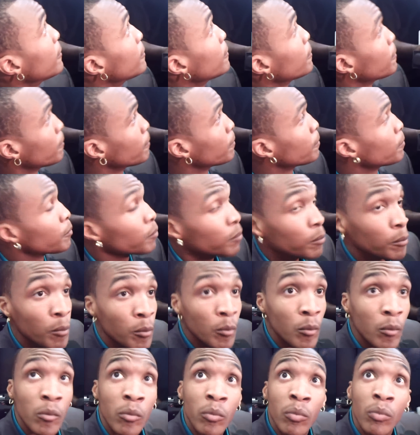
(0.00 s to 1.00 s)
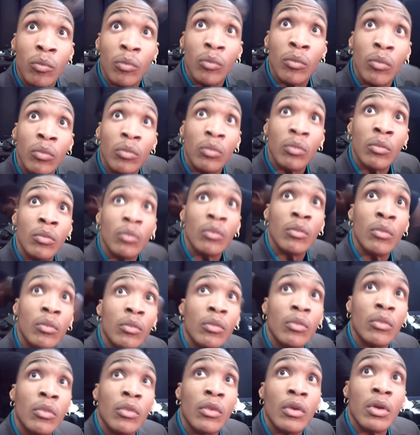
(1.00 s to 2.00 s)
Robert, you seem to be a
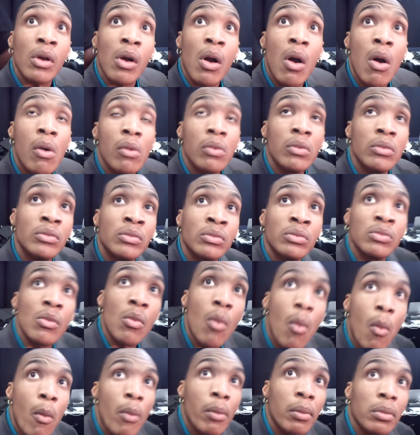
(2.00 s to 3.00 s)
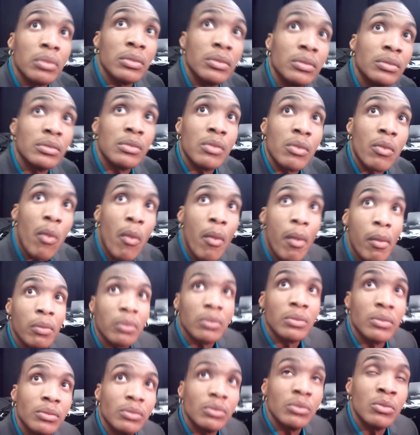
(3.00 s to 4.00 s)
polished, mature kid. I mean, you don't seem to be, quote
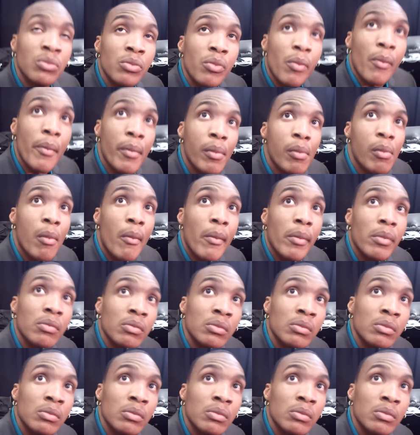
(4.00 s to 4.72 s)
unquote, a knucklehead.